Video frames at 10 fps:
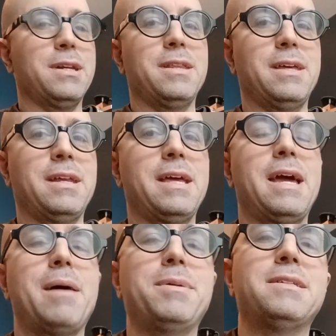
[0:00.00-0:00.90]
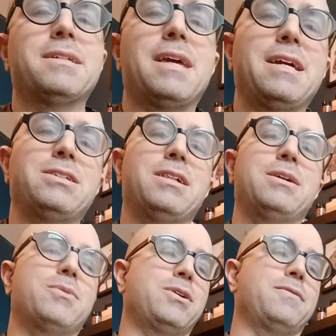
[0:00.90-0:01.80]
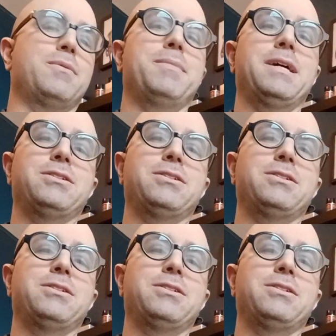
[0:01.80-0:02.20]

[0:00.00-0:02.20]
That happens occasionally where you have a major